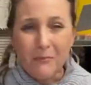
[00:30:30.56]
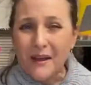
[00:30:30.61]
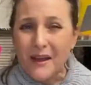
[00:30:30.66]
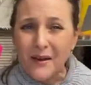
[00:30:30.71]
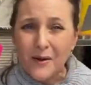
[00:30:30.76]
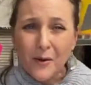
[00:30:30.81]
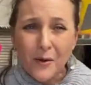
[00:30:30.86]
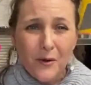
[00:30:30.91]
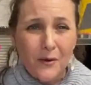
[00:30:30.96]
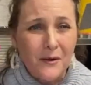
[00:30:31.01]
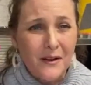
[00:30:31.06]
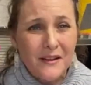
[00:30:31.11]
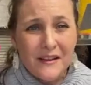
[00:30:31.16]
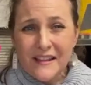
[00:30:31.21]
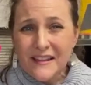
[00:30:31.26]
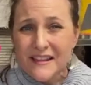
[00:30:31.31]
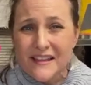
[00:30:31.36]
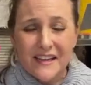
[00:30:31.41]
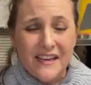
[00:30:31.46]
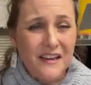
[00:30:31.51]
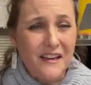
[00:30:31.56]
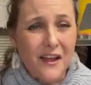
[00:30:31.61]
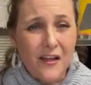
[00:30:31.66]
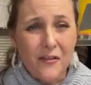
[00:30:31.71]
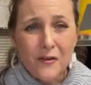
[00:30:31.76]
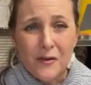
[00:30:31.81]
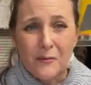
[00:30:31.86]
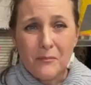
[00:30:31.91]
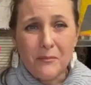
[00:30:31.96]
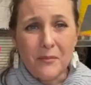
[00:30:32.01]
better than
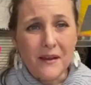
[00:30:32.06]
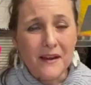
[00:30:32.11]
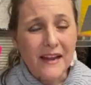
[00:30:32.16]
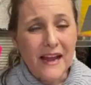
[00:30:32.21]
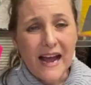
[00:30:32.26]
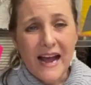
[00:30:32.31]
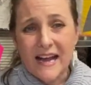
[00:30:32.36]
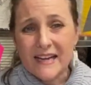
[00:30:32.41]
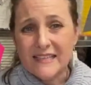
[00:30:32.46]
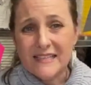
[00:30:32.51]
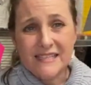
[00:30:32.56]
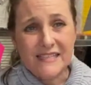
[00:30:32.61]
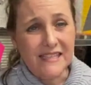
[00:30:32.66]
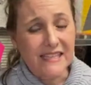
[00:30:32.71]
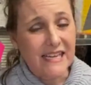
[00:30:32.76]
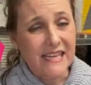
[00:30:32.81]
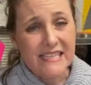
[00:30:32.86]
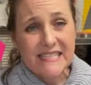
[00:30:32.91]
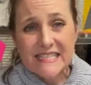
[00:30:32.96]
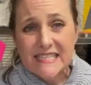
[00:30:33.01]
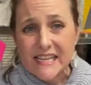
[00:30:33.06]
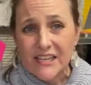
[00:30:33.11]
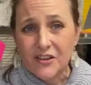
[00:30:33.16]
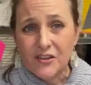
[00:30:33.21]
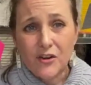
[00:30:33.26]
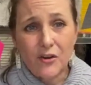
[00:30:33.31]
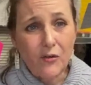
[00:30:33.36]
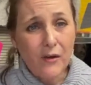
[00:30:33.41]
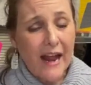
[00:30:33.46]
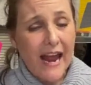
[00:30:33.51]
another, but honestly,
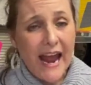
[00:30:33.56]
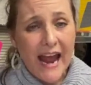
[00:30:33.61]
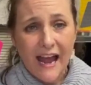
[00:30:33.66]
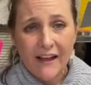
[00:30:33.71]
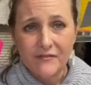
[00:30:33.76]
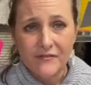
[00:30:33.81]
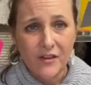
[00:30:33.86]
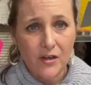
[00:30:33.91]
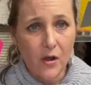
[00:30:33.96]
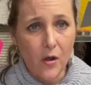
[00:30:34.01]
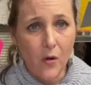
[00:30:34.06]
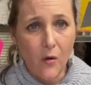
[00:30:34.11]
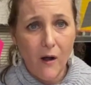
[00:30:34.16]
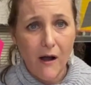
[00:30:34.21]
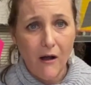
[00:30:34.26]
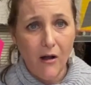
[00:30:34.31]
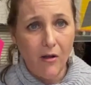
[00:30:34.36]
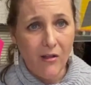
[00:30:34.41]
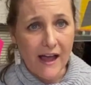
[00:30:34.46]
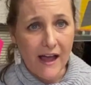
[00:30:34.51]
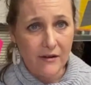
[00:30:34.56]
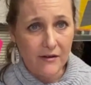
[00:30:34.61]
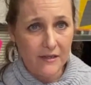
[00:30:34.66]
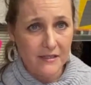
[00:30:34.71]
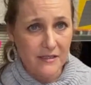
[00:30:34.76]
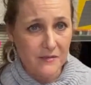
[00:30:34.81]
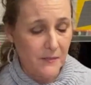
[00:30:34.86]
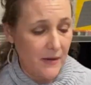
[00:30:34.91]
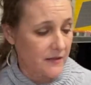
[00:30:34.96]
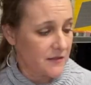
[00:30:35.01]
you don't have to go all out
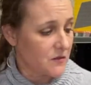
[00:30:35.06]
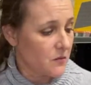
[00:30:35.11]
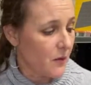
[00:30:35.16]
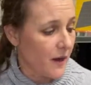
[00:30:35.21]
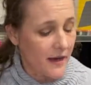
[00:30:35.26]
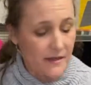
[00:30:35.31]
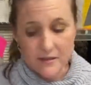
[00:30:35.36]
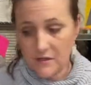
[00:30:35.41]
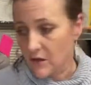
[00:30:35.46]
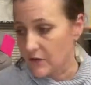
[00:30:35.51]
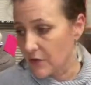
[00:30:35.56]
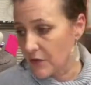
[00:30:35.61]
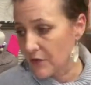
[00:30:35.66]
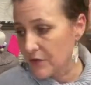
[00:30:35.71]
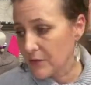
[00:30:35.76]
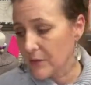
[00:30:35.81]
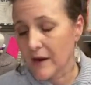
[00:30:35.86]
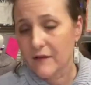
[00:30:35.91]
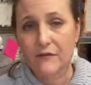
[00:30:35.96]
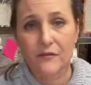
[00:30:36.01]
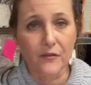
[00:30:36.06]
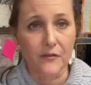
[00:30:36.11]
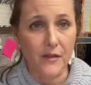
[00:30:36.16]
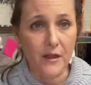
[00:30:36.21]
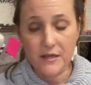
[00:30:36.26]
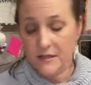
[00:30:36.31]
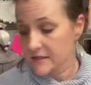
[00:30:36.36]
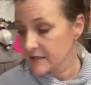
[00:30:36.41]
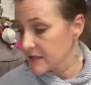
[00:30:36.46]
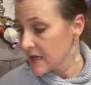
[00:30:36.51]
expense-wise on the thread for
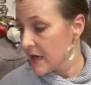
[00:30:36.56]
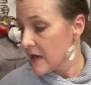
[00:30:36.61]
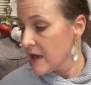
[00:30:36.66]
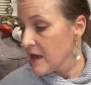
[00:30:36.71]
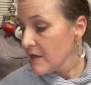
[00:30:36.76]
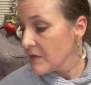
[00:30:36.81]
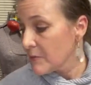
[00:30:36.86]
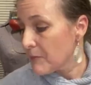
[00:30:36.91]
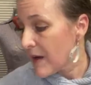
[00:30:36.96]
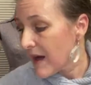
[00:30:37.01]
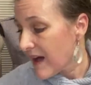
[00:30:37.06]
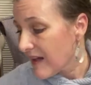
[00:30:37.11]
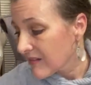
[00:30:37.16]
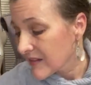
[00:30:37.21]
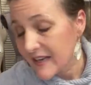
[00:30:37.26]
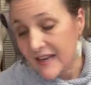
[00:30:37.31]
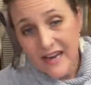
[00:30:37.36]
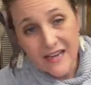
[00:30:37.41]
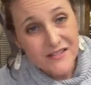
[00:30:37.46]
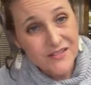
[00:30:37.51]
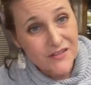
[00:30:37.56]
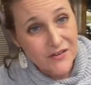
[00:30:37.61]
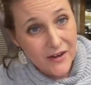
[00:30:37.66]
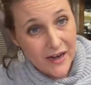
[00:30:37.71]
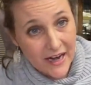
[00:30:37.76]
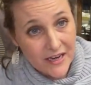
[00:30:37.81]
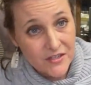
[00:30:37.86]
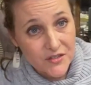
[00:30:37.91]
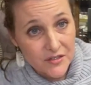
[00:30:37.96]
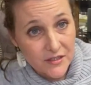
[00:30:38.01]
this.
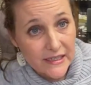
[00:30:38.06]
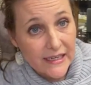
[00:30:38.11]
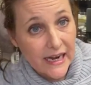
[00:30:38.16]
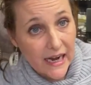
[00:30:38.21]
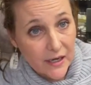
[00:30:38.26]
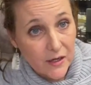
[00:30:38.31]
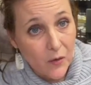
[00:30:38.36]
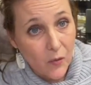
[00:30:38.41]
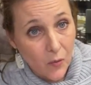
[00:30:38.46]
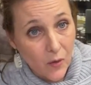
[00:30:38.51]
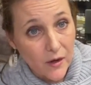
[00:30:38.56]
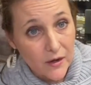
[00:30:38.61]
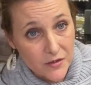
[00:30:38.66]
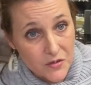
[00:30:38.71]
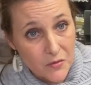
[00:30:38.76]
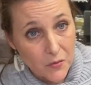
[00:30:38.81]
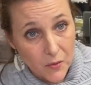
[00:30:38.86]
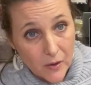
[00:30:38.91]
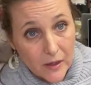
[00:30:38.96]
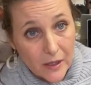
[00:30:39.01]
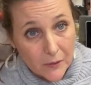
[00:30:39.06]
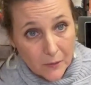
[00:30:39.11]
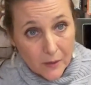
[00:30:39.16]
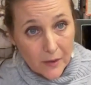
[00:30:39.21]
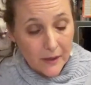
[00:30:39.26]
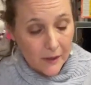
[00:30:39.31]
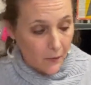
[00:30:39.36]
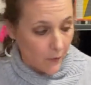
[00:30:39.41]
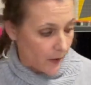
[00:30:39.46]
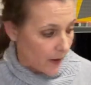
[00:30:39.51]
Polyester actually kind of works really,
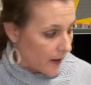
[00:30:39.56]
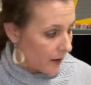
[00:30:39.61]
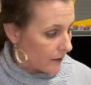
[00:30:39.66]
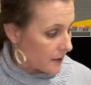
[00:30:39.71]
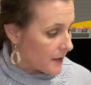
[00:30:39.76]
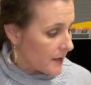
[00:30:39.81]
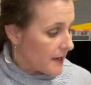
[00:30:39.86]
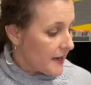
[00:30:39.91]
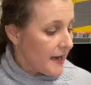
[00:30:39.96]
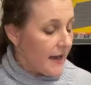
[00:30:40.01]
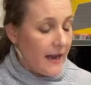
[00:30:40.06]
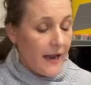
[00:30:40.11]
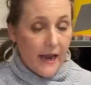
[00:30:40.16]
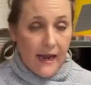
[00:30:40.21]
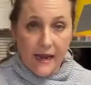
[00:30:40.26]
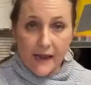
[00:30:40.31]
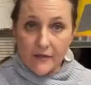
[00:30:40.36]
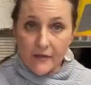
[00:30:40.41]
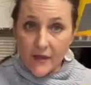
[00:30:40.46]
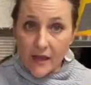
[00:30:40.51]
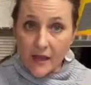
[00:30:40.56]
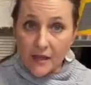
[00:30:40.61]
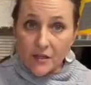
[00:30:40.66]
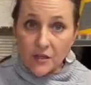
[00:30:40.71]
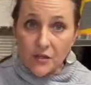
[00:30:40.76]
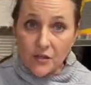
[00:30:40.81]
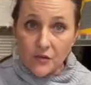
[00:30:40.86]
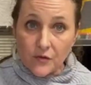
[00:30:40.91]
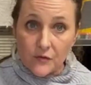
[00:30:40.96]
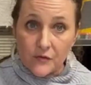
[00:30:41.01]
really well. And
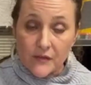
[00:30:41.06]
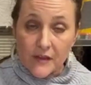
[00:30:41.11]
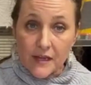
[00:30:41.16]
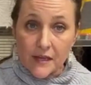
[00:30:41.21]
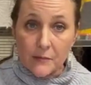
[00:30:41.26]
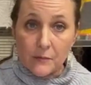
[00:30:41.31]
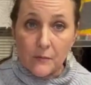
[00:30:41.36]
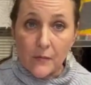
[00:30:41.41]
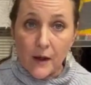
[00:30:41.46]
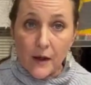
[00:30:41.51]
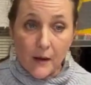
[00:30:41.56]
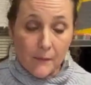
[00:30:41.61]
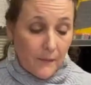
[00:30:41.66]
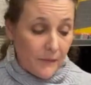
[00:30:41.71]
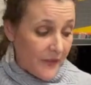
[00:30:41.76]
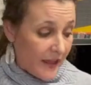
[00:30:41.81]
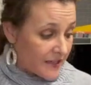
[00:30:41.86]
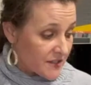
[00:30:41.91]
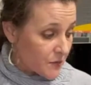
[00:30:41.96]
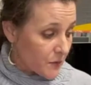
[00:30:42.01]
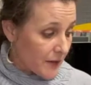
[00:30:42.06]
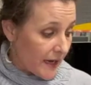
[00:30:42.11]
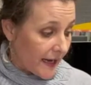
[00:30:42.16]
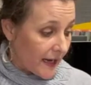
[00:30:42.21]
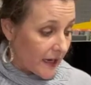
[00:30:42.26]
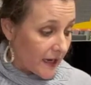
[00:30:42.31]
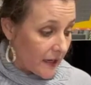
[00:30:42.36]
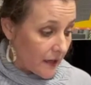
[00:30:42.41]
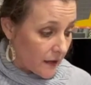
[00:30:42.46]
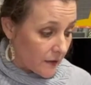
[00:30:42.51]
then that's what
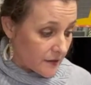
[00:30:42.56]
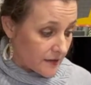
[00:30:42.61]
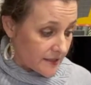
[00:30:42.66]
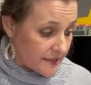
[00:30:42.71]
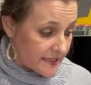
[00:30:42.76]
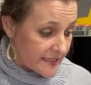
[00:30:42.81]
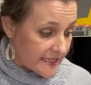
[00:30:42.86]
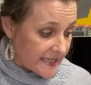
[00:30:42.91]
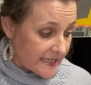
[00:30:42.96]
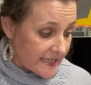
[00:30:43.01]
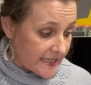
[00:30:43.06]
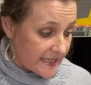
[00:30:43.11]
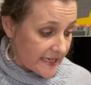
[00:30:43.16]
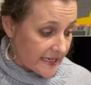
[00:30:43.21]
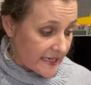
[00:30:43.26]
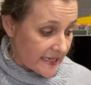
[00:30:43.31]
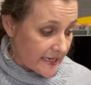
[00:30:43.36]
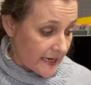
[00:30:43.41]
I did